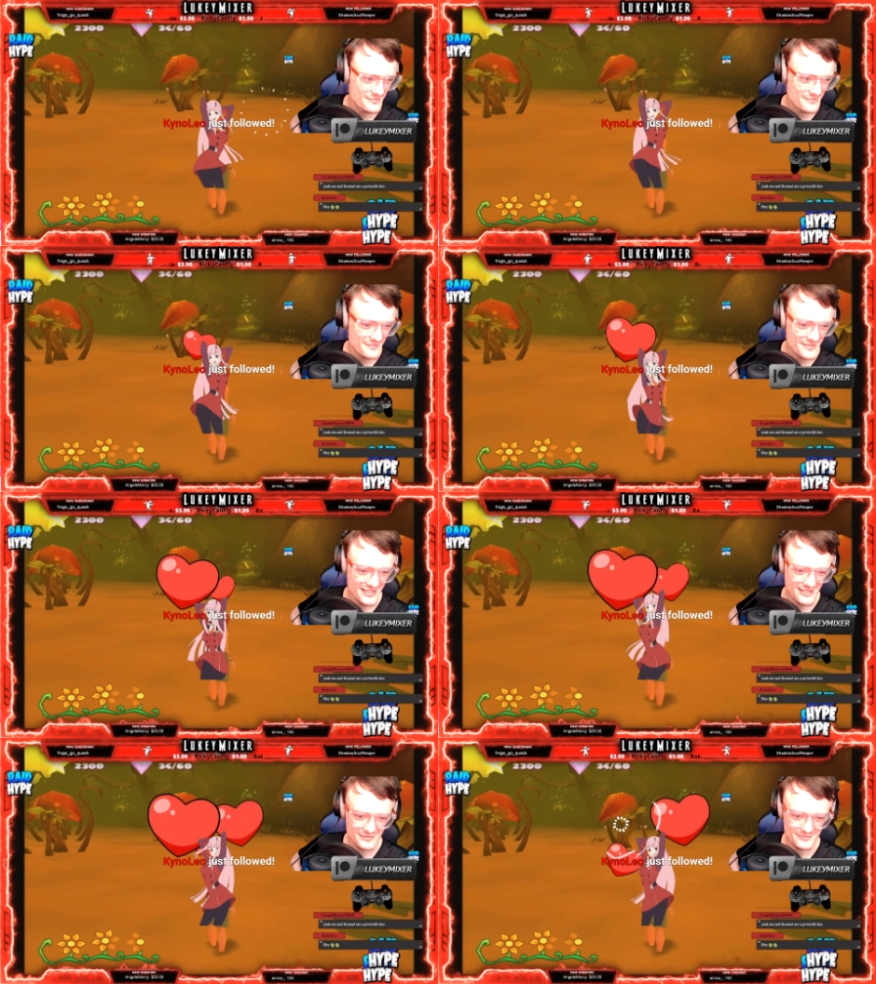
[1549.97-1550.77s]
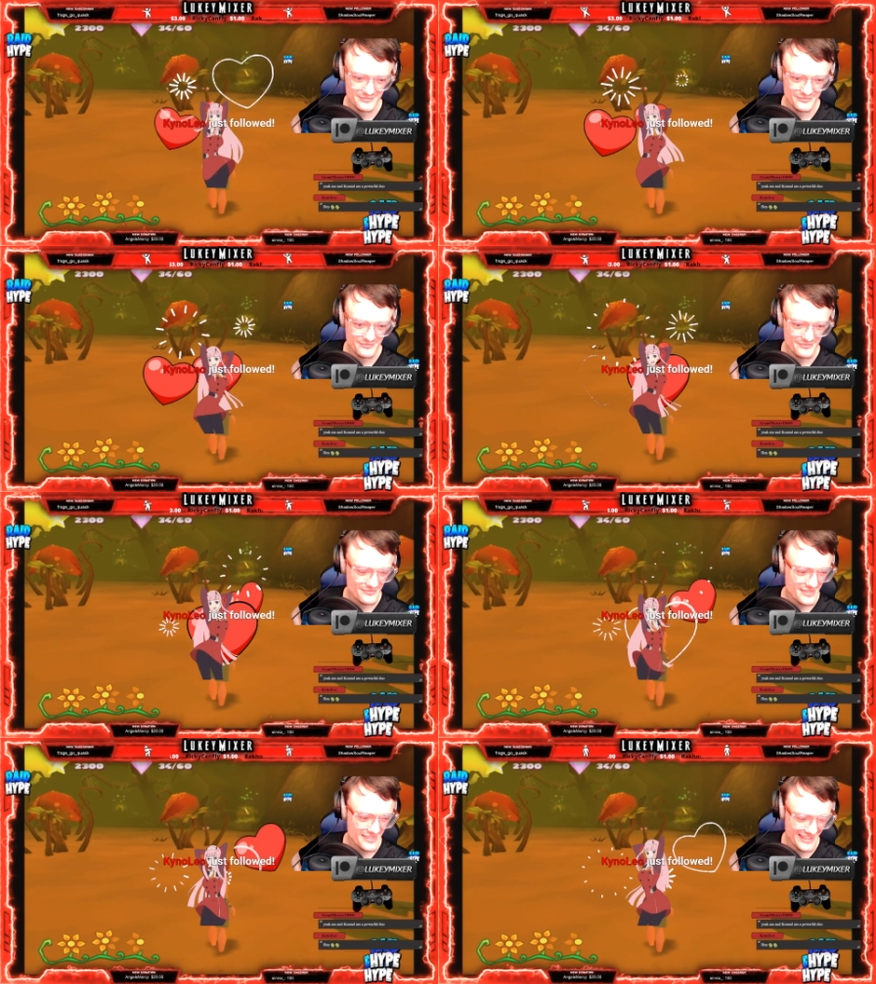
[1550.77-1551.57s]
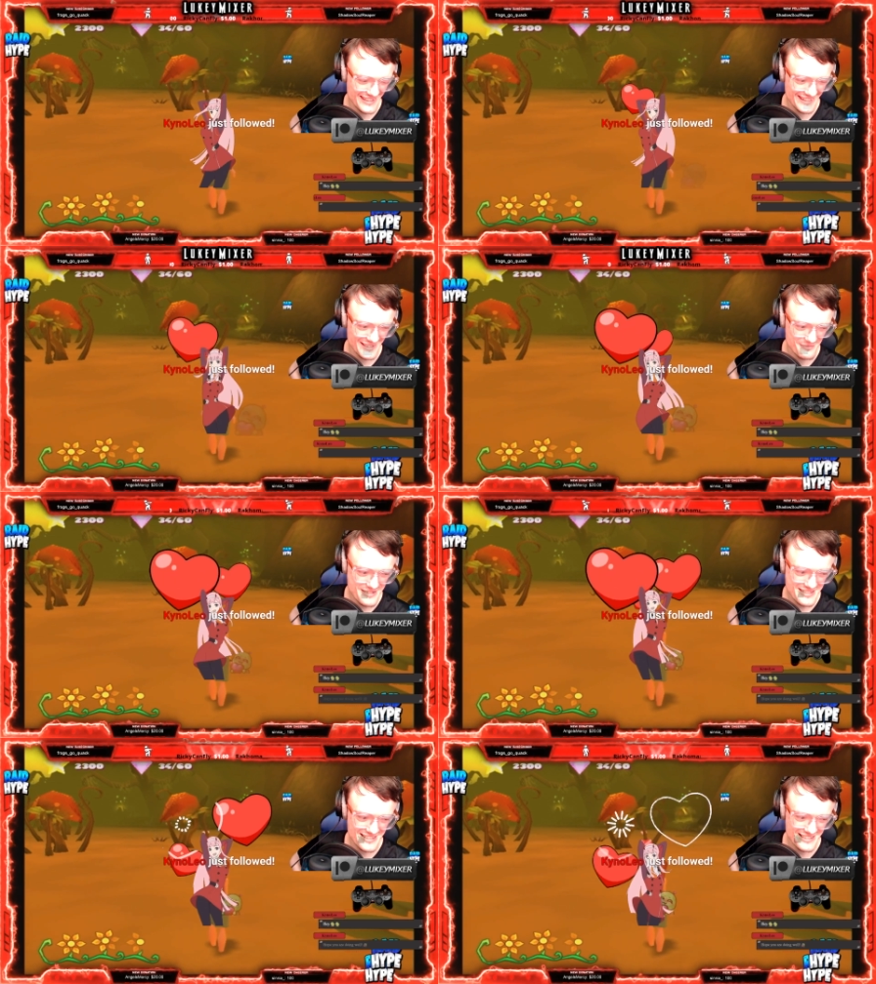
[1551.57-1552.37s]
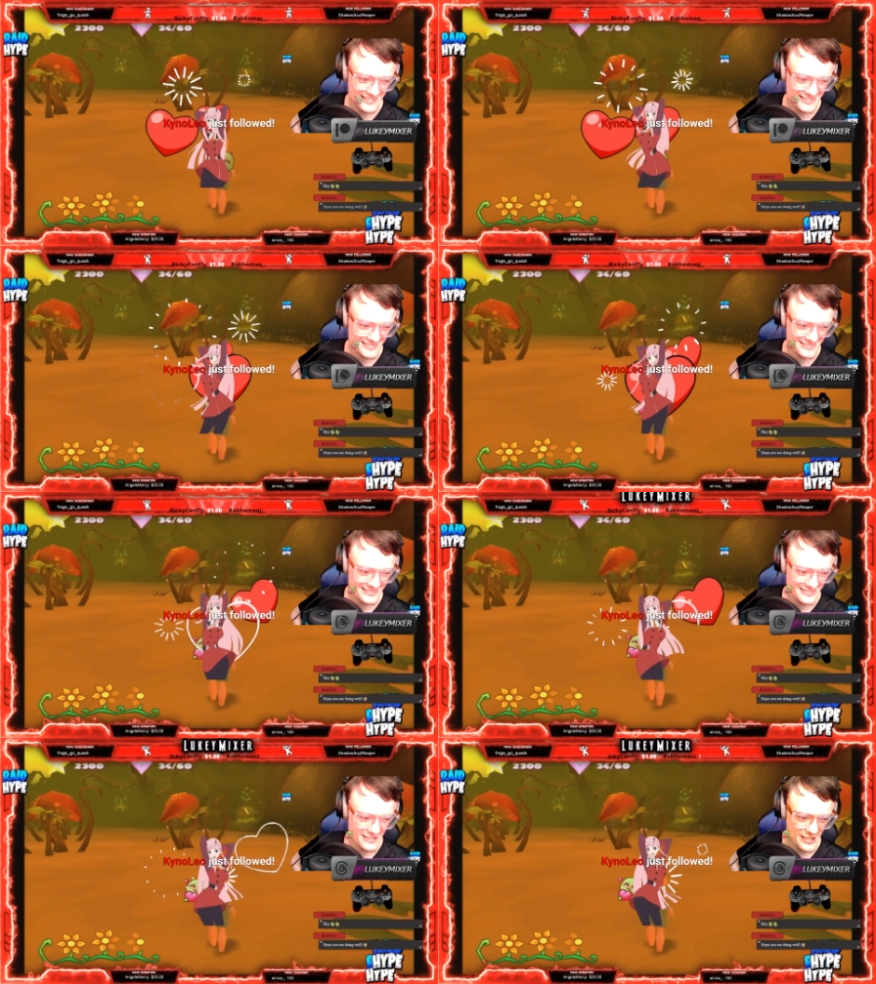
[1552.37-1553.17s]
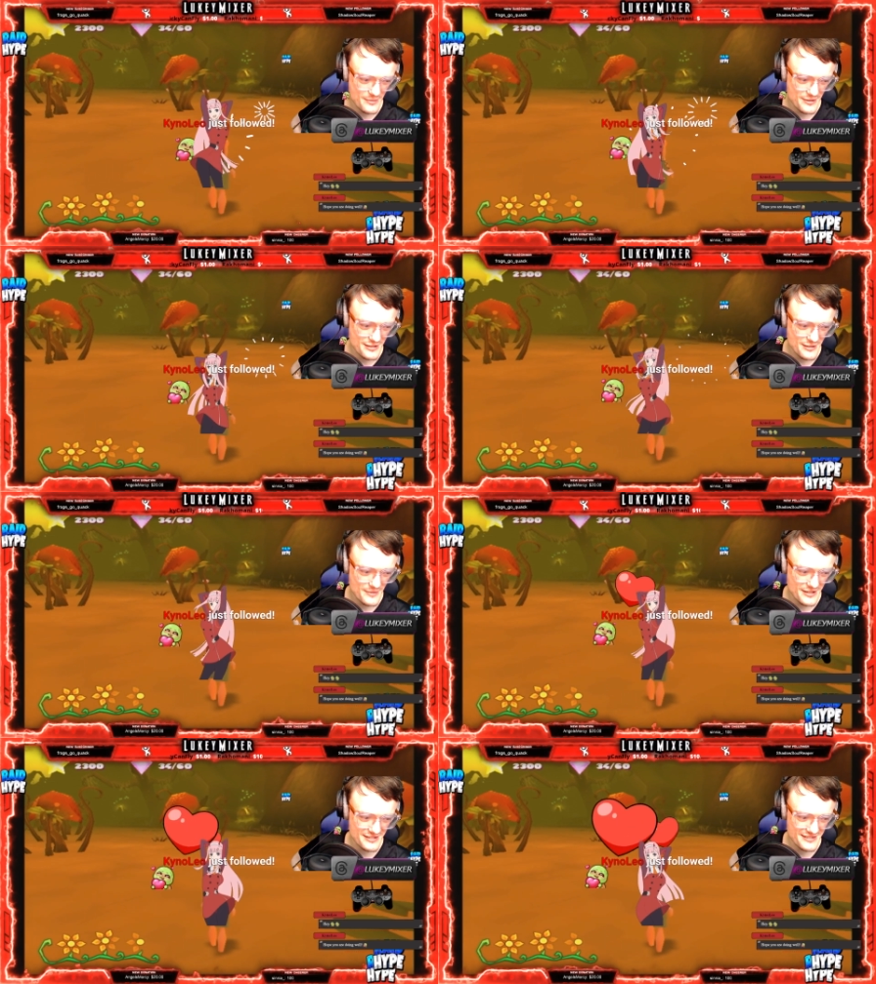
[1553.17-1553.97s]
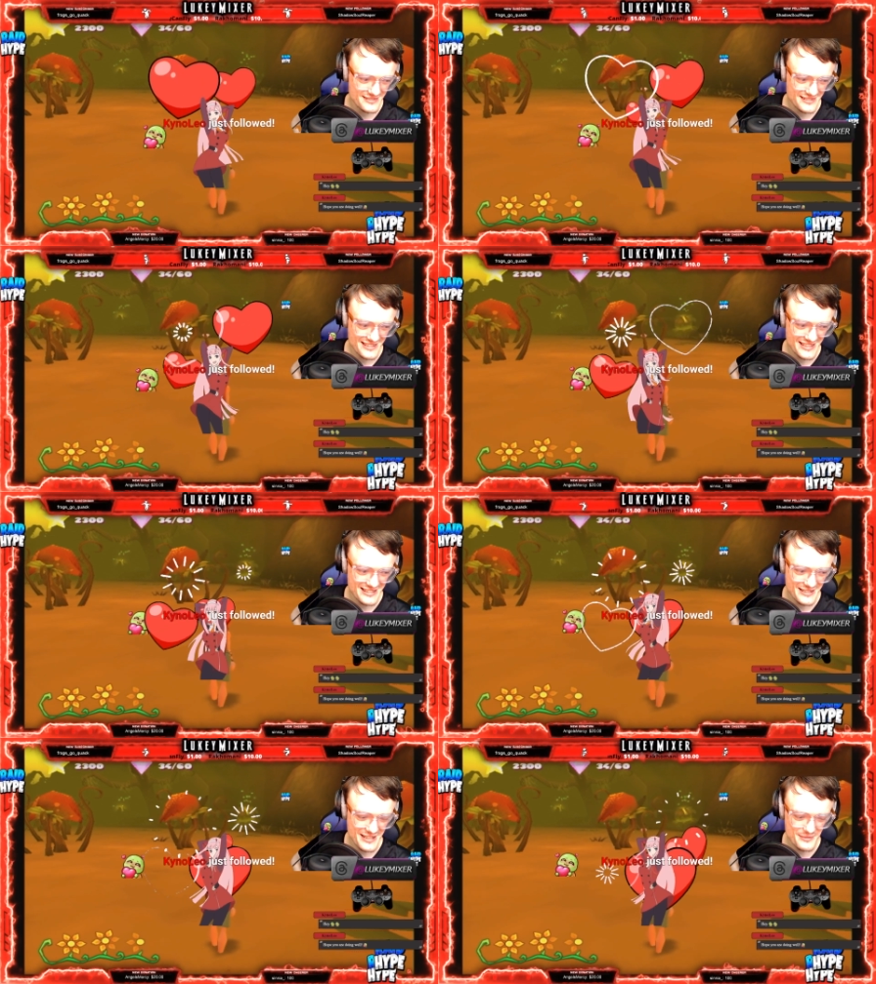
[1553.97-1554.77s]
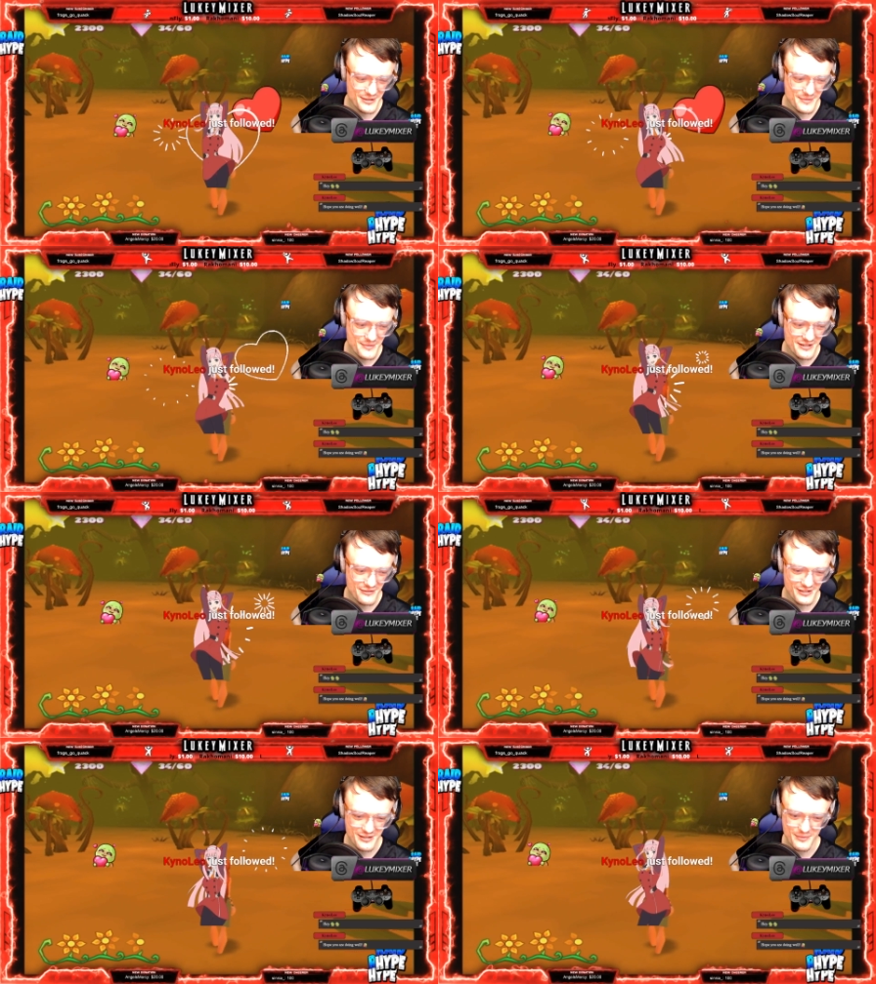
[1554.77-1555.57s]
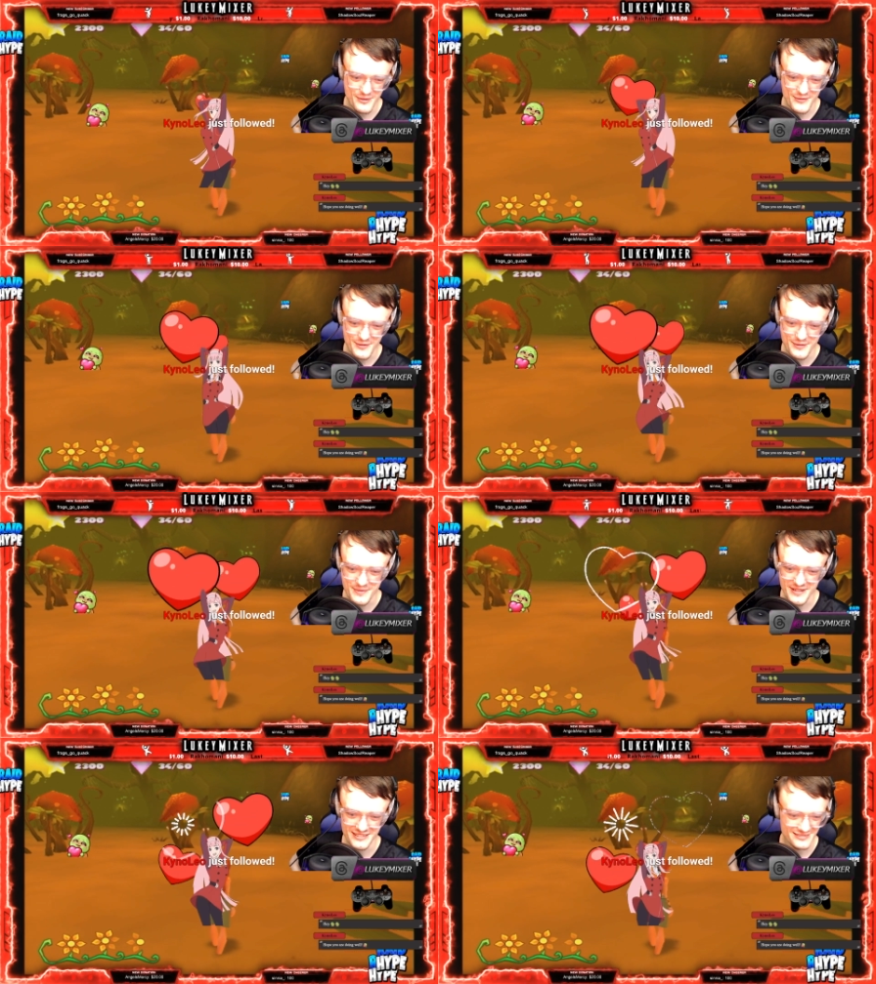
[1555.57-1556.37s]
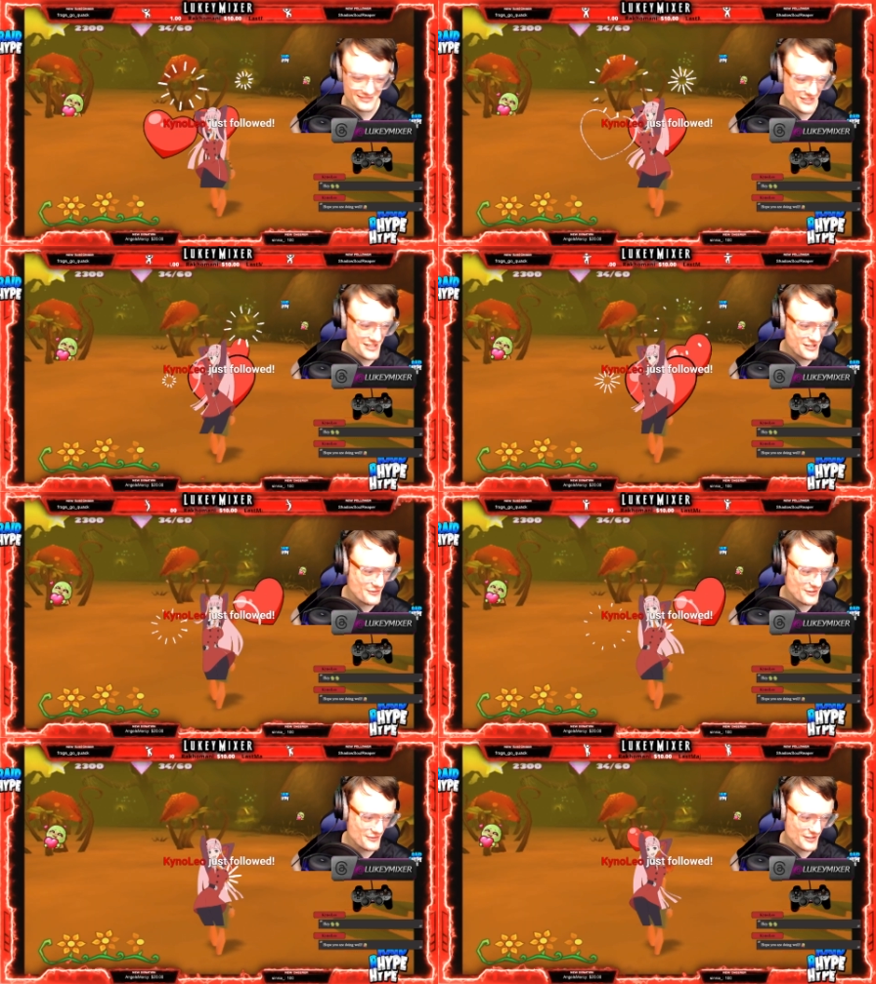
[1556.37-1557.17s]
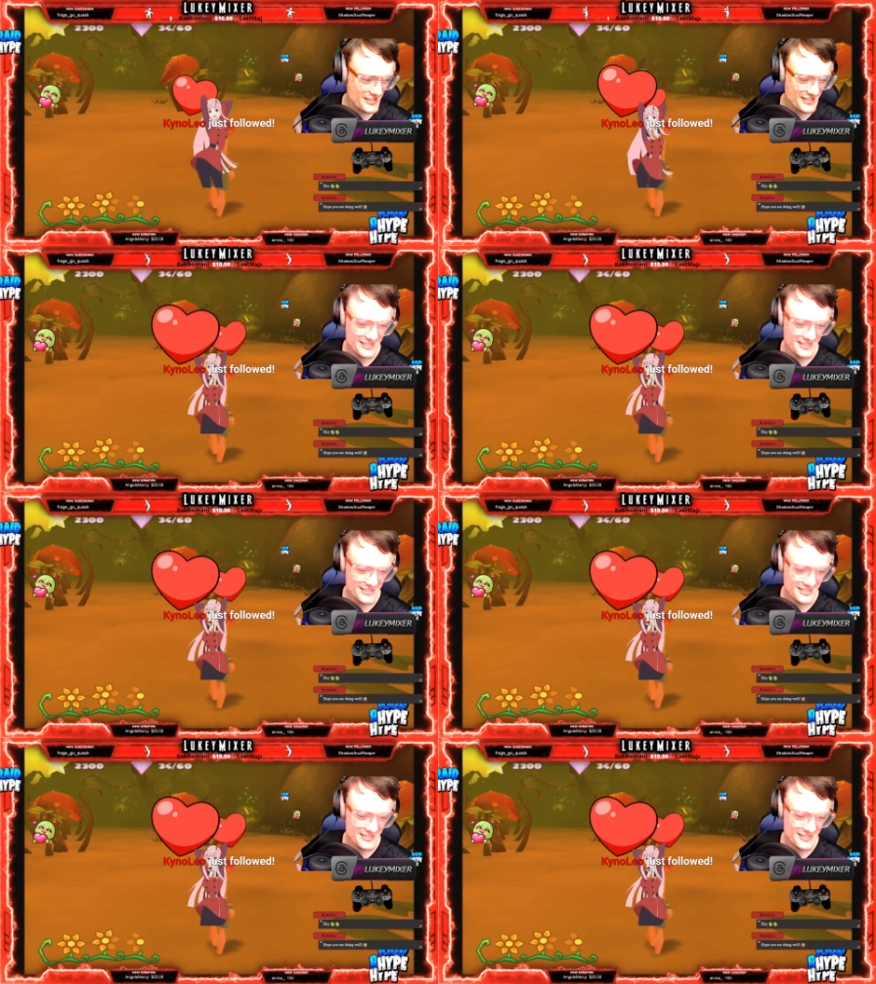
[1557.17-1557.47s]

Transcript: Man. I appreciate that a lot. Hope you're doing well. Yes, I am doing well, you freaking beautiful human bean. Thank you for the follow.